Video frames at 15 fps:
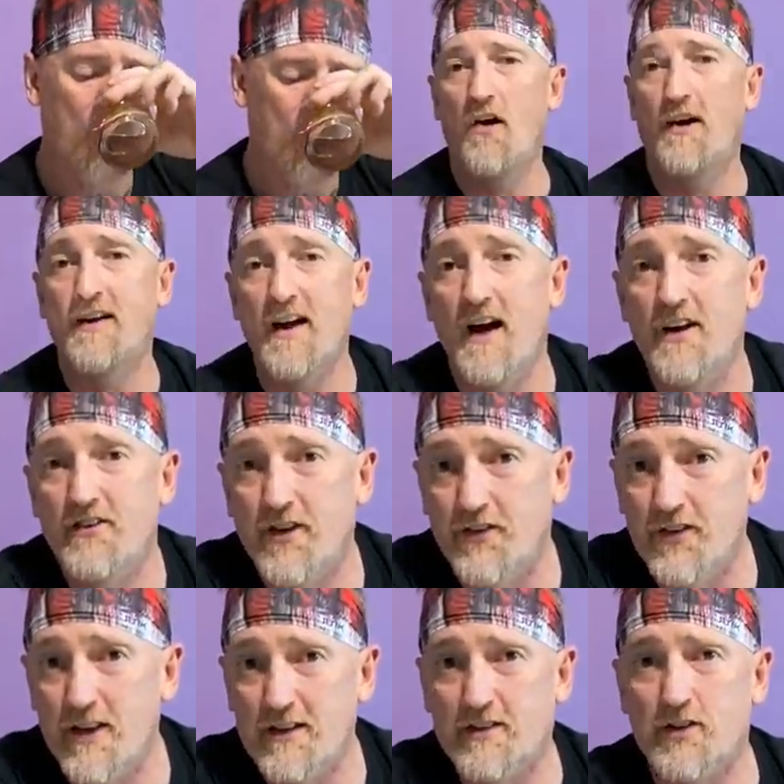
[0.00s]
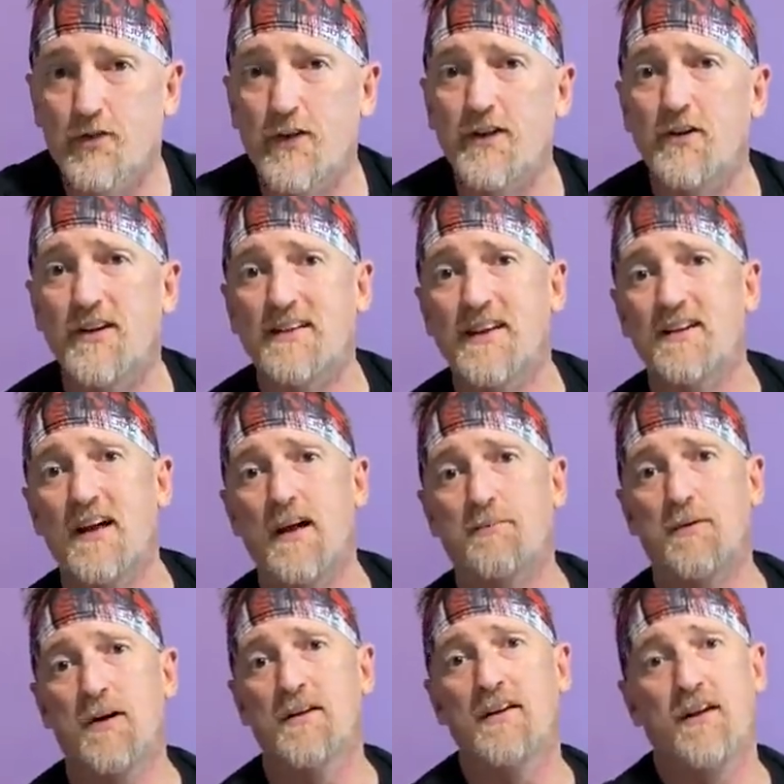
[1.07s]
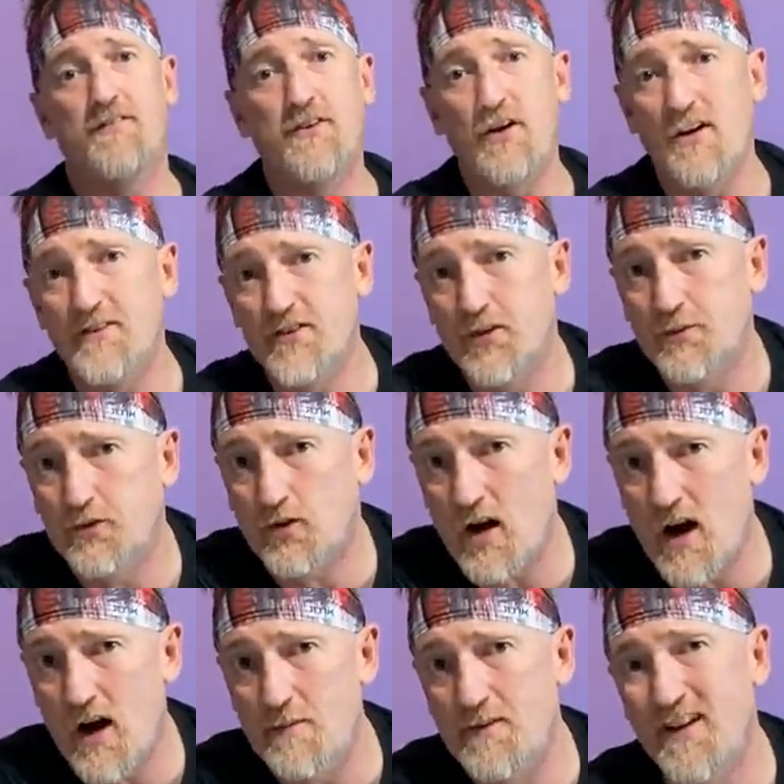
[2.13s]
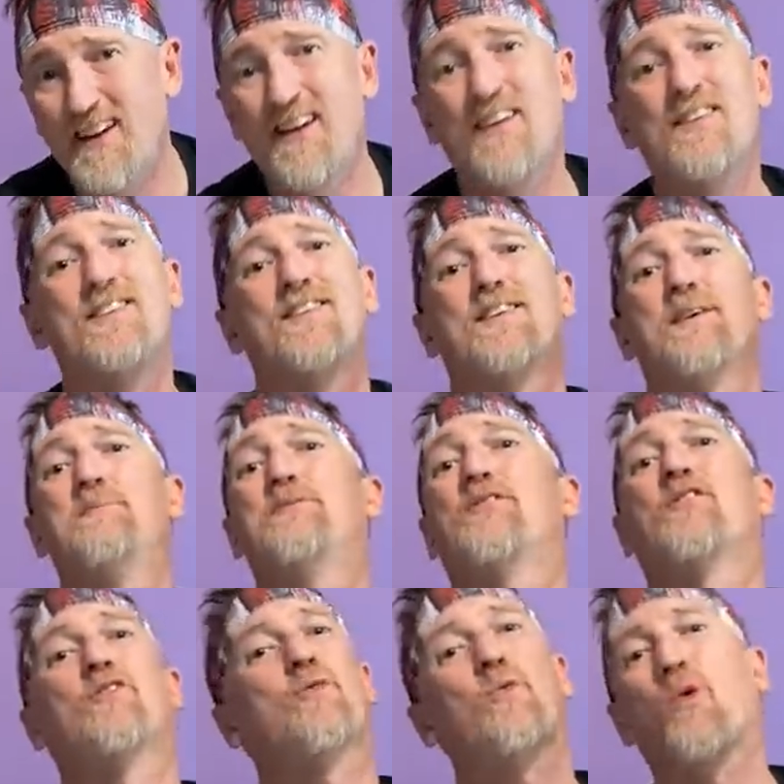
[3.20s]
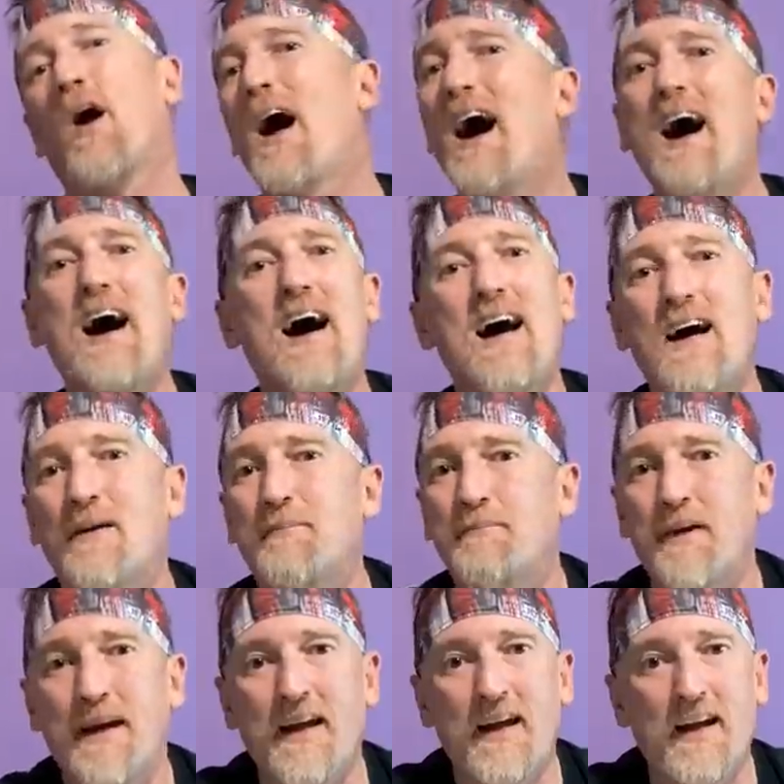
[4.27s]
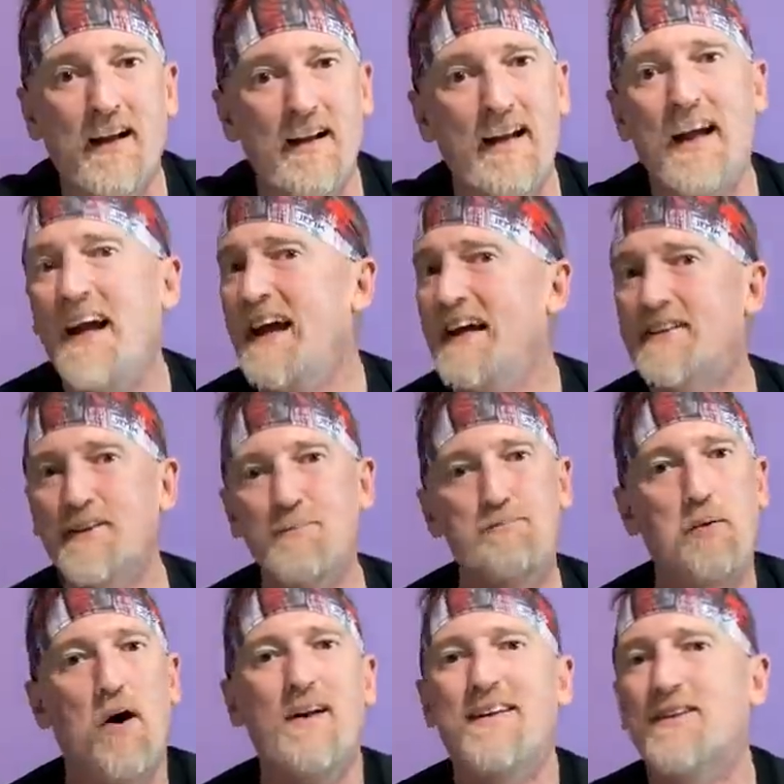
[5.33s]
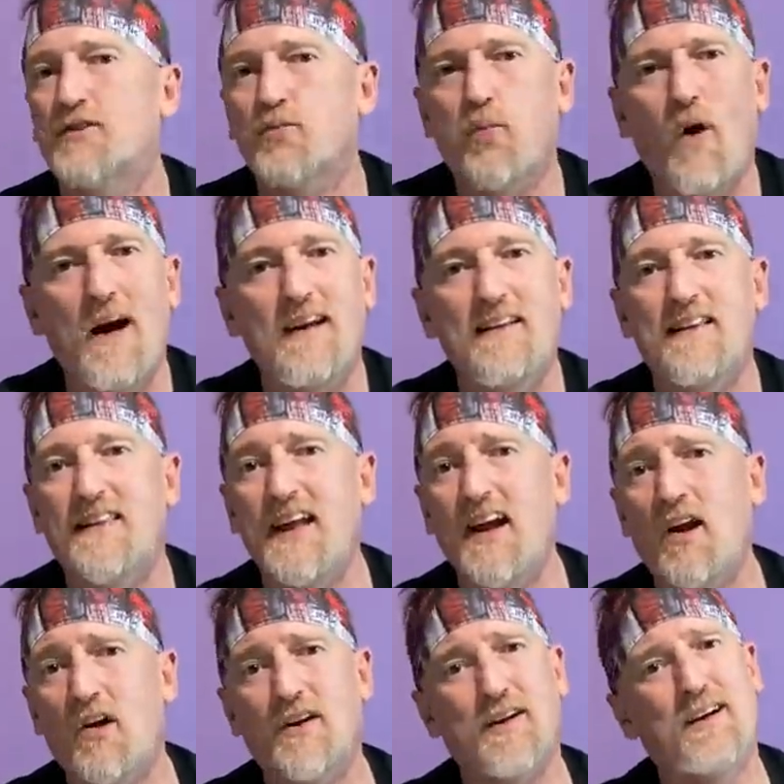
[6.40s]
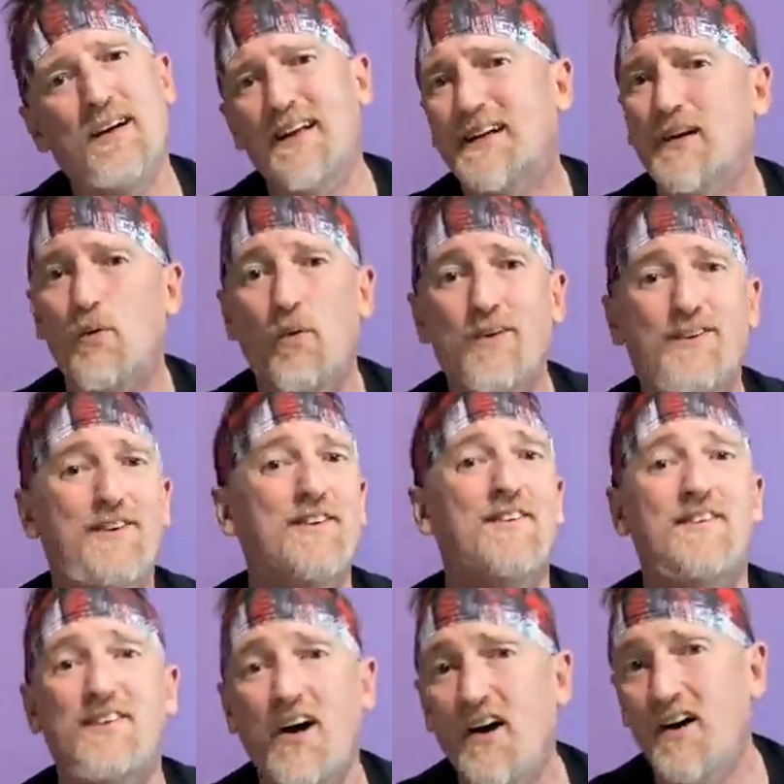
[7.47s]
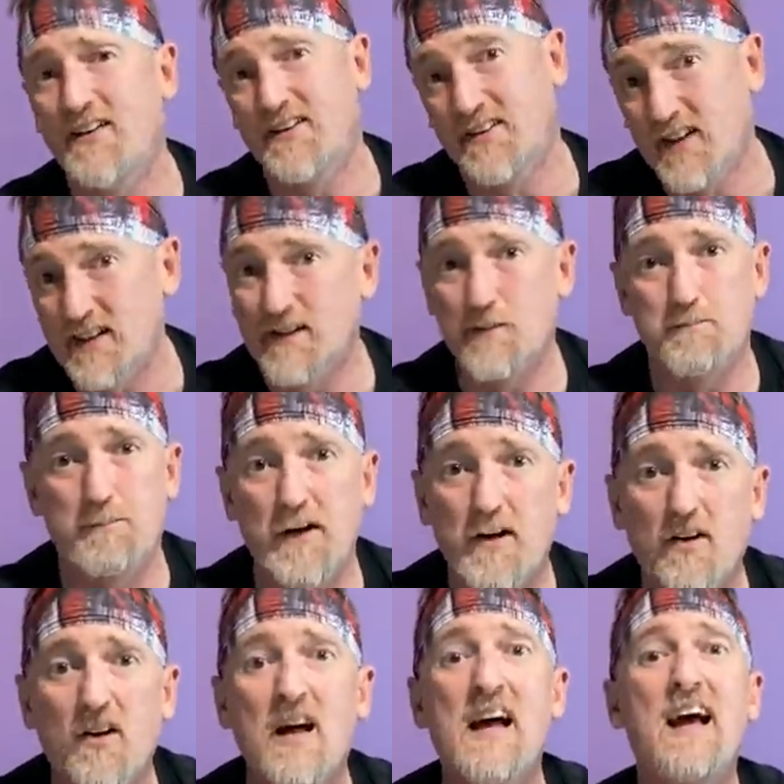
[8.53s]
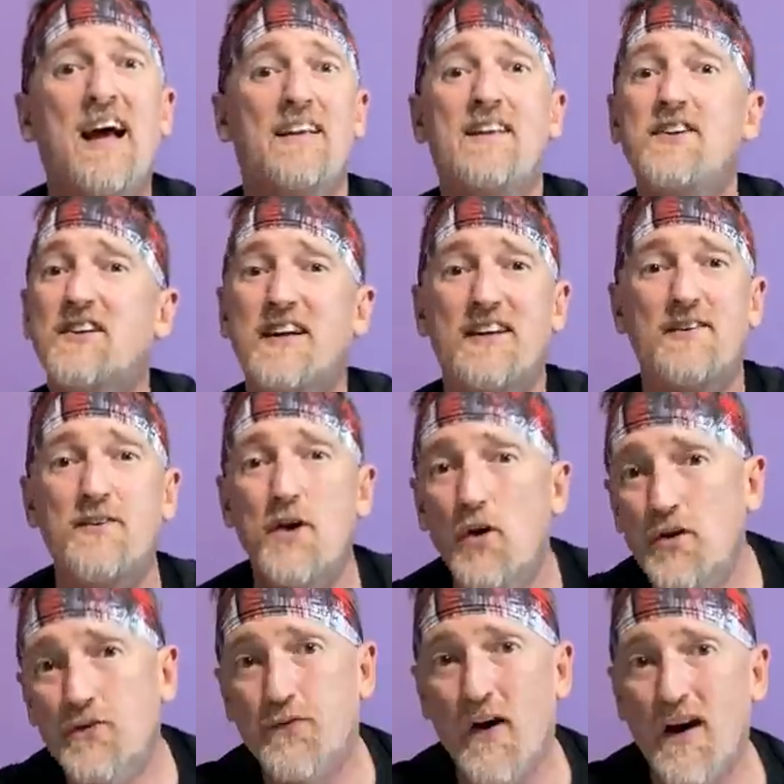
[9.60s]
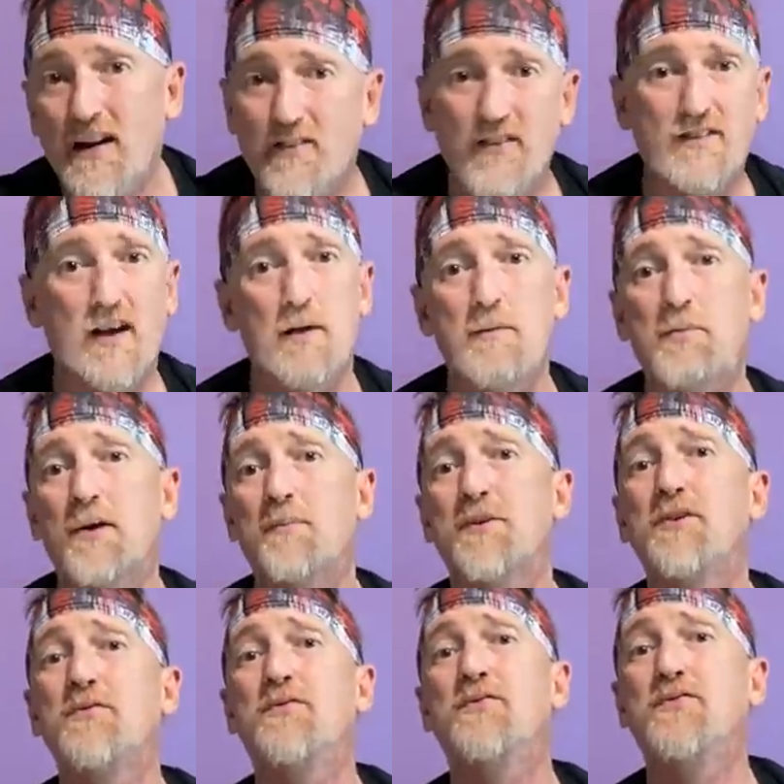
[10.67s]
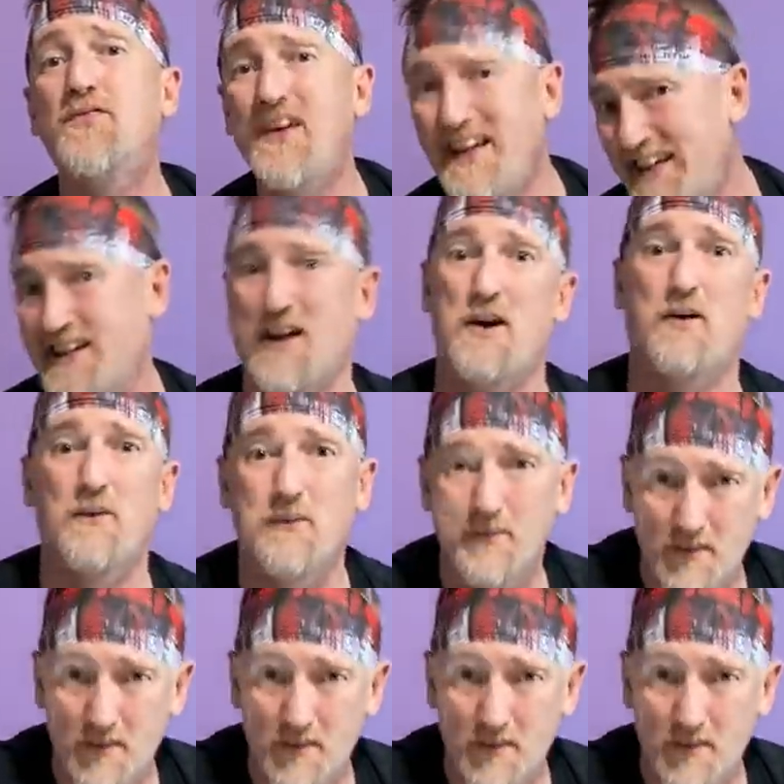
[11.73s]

All right, guys, if you like this video, hit that like button. If you haven't subscribed, subscribe, man. It's a button, it's right there. You click it once and you're done. You click the bell, and then you get notified every time I put up a new video.